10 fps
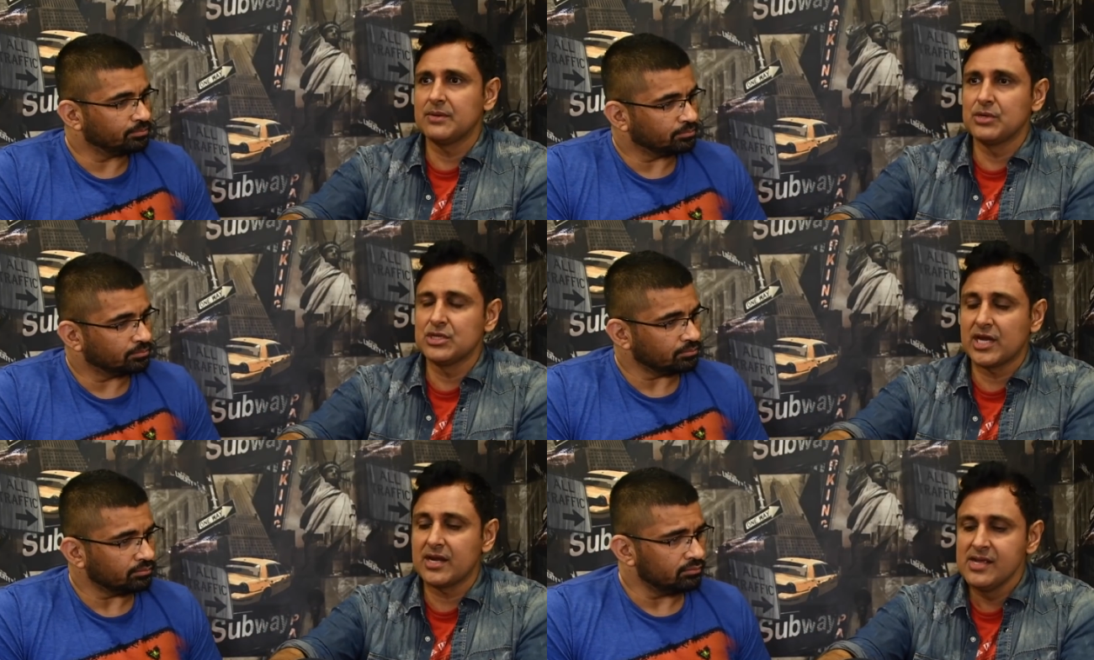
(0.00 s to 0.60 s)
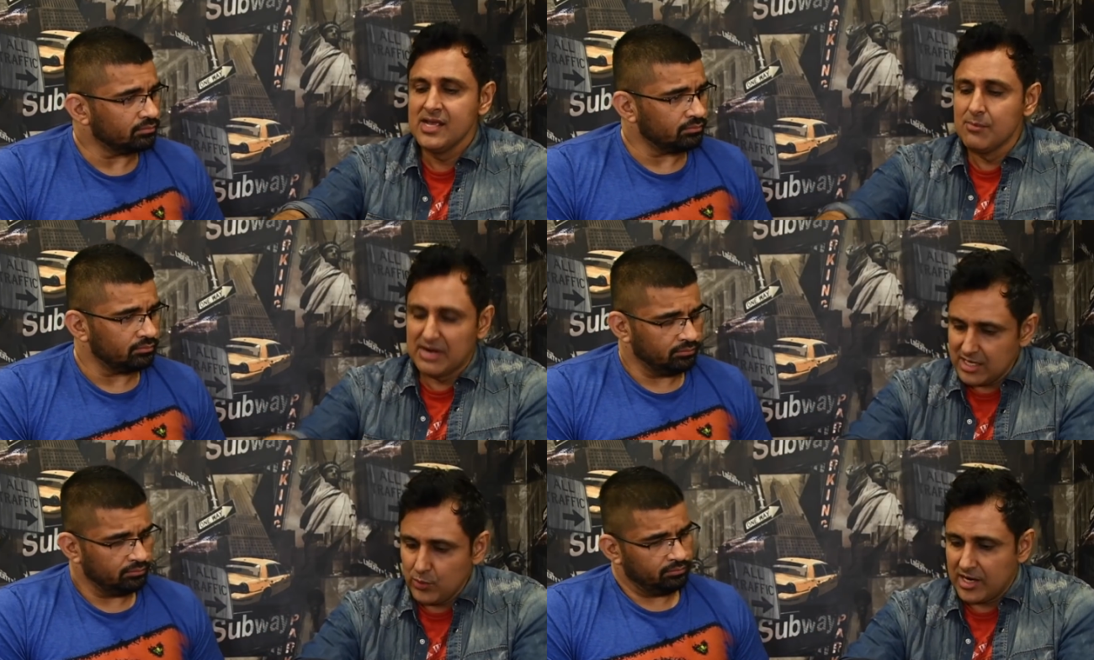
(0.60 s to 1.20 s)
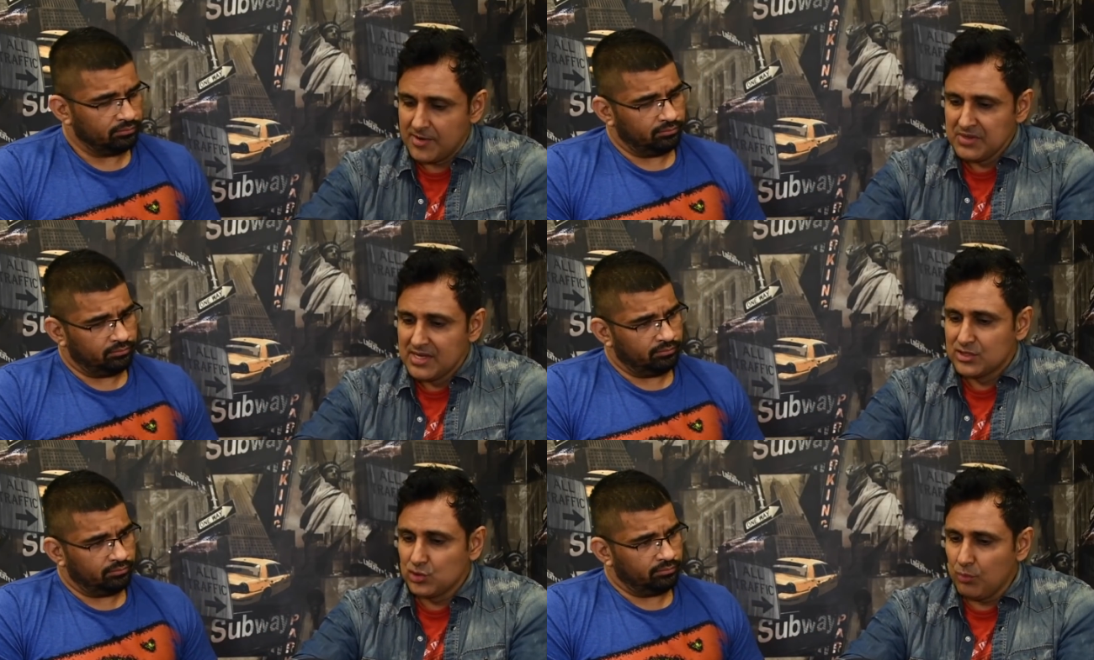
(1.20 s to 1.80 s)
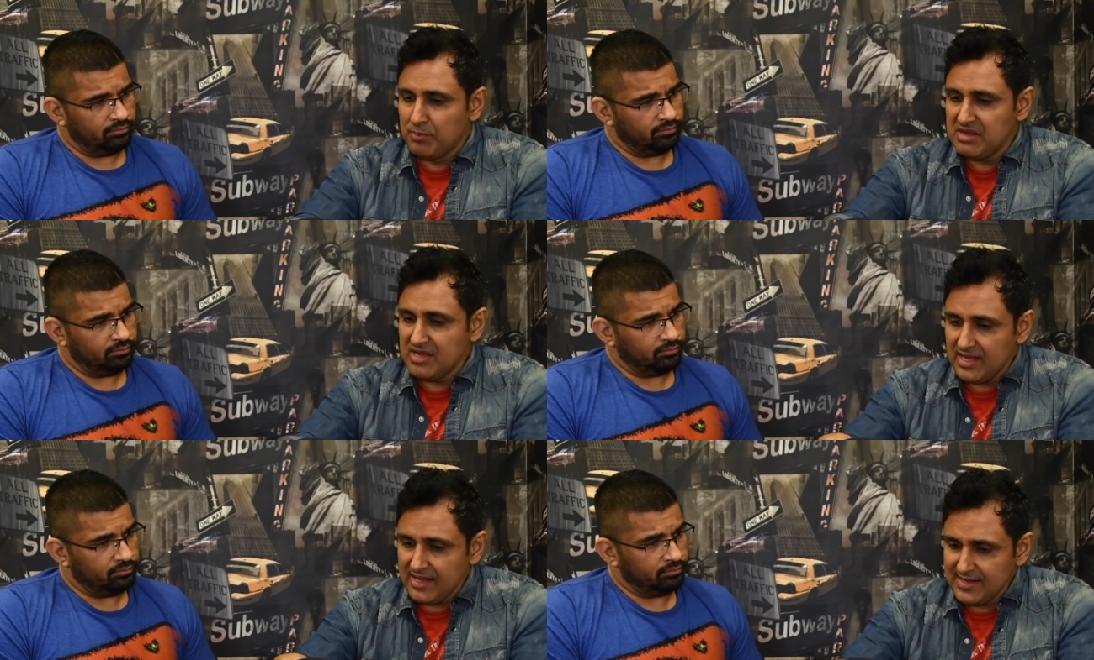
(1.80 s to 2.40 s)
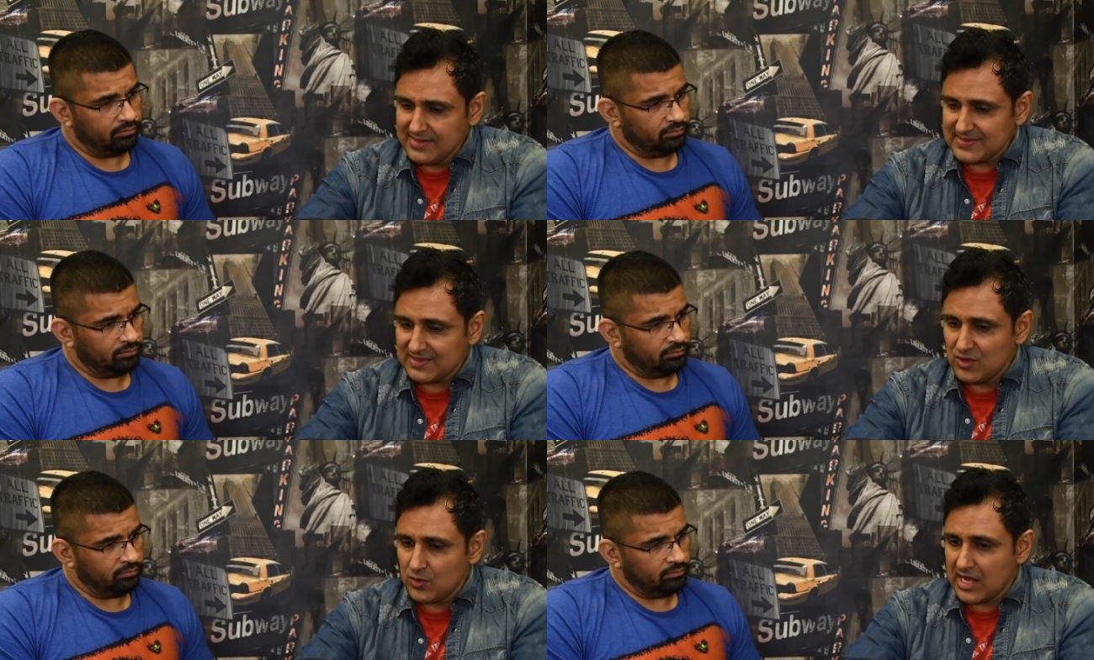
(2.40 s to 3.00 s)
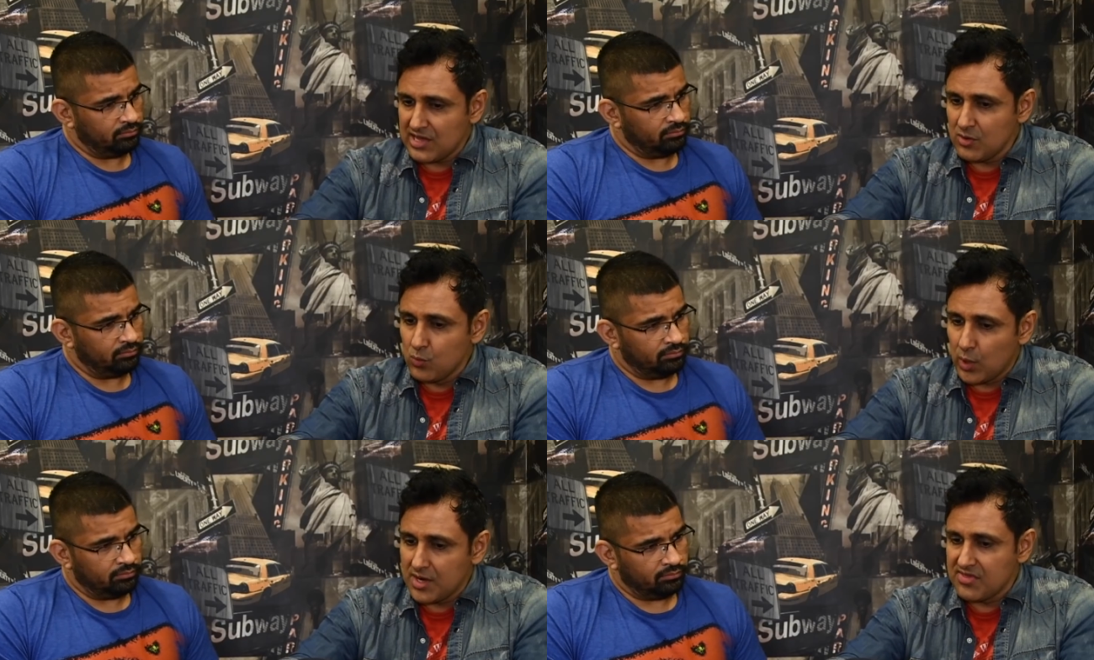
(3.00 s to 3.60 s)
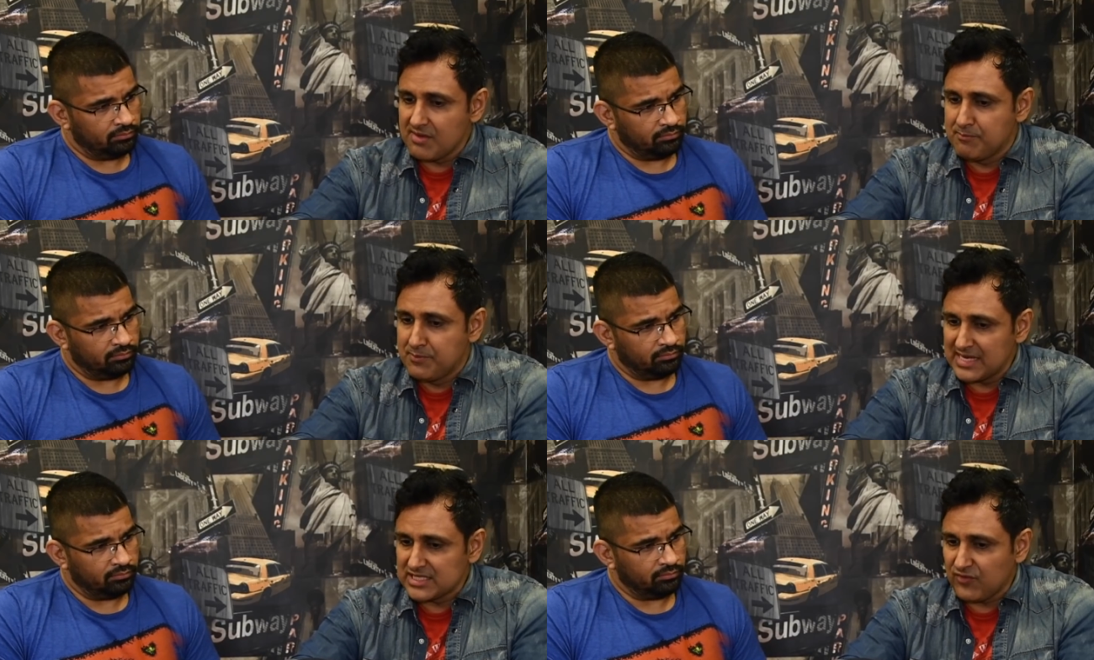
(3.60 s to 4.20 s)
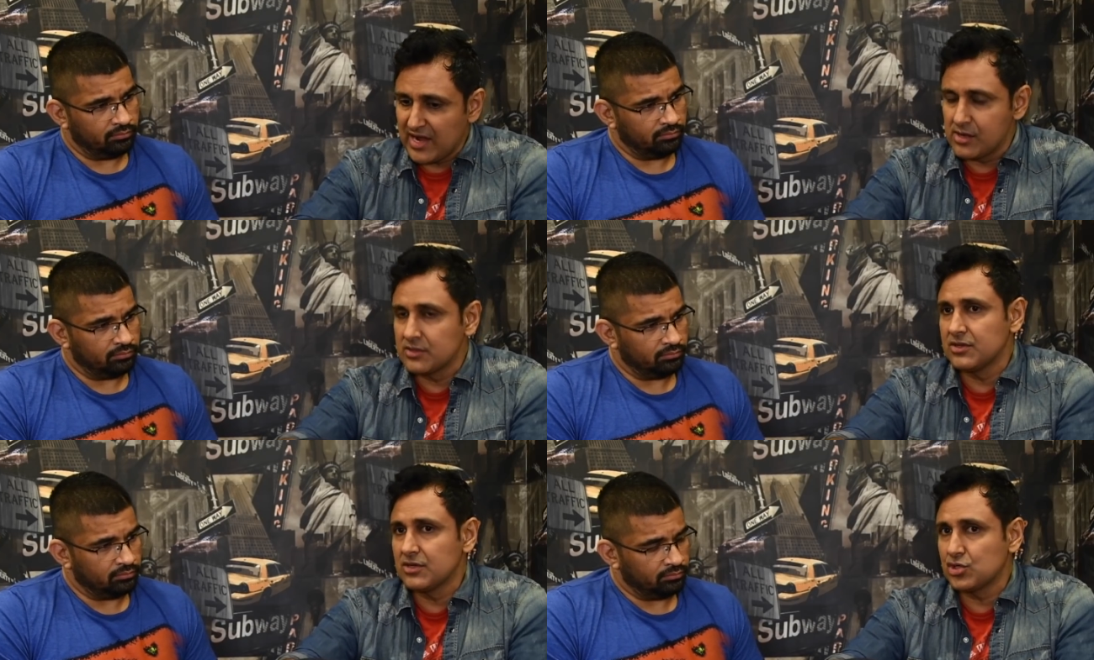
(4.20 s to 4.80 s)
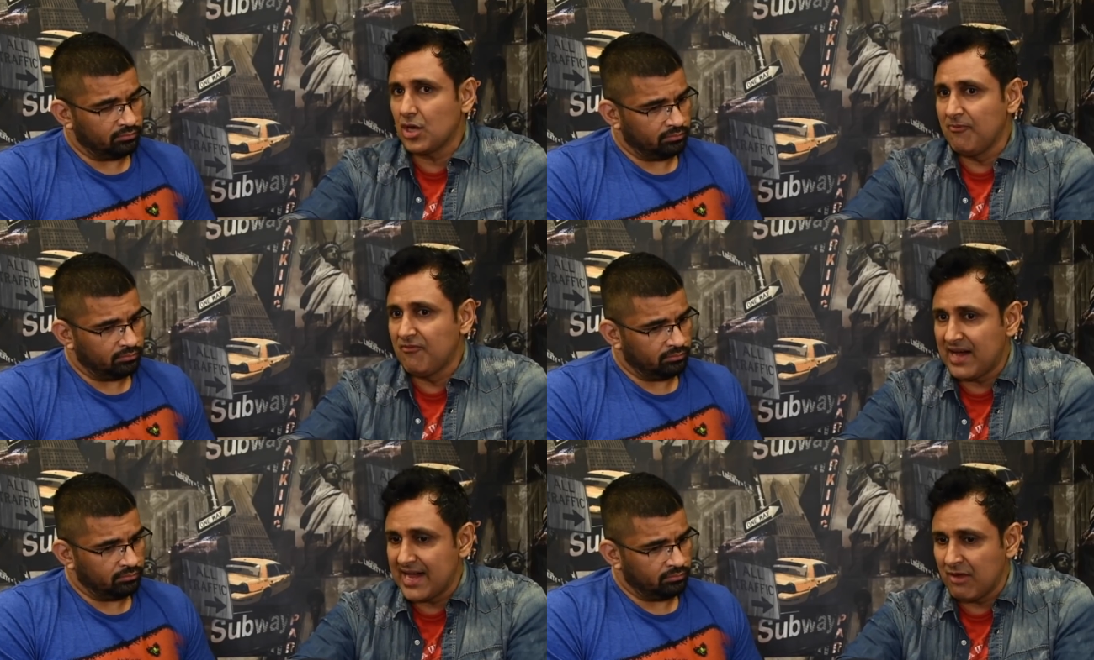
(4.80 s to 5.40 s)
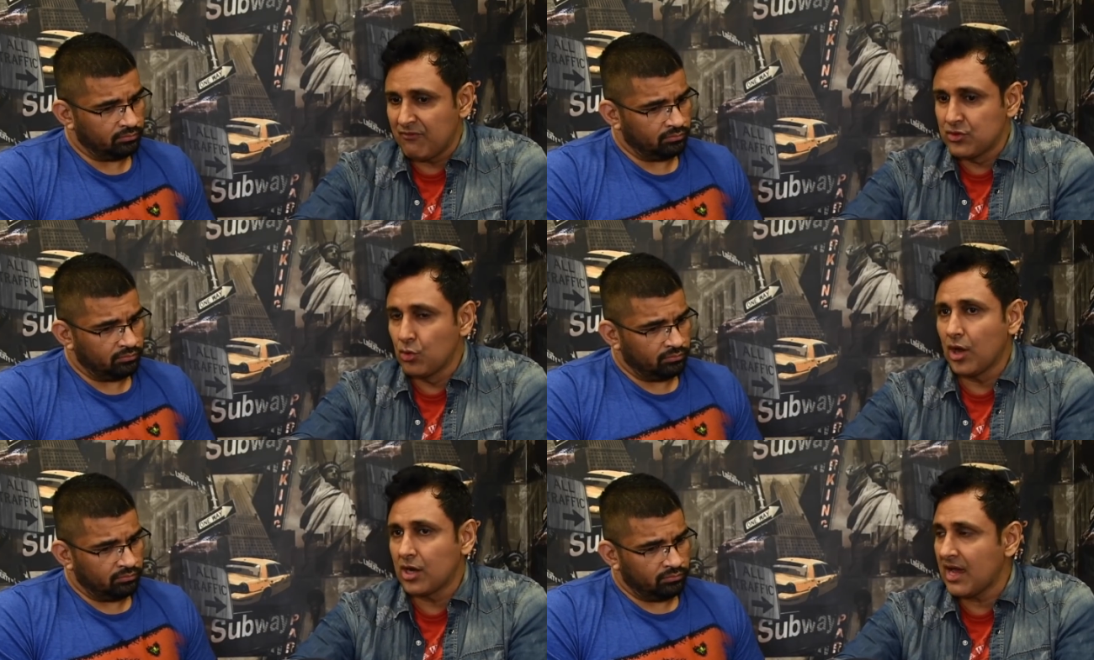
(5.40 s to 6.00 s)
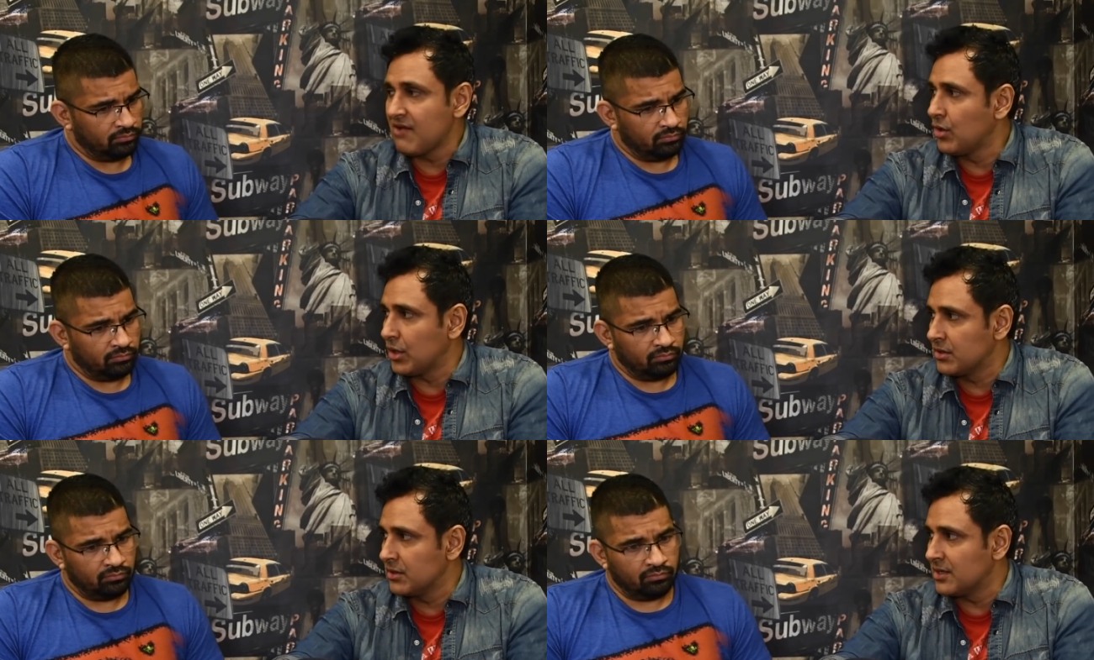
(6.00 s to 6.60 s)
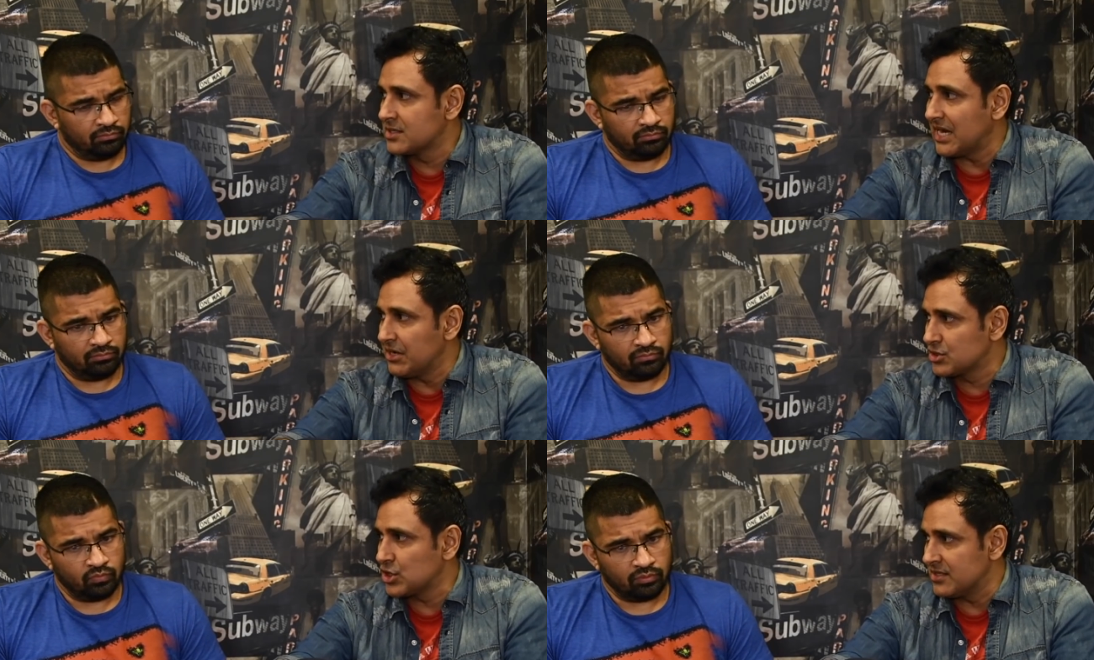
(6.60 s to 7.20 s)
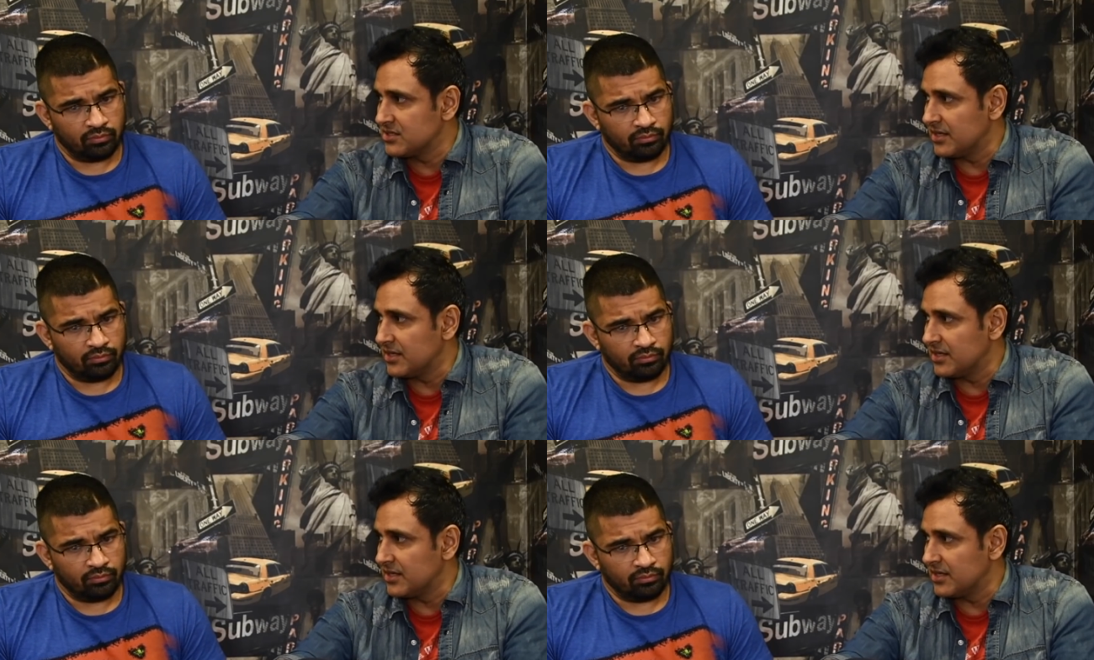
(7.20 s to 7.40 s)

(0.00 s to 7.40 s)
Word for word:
Speaker 1: pre-chat. But anyway, so but he is I think one of the best fighters in the top five to not have gotten a title chance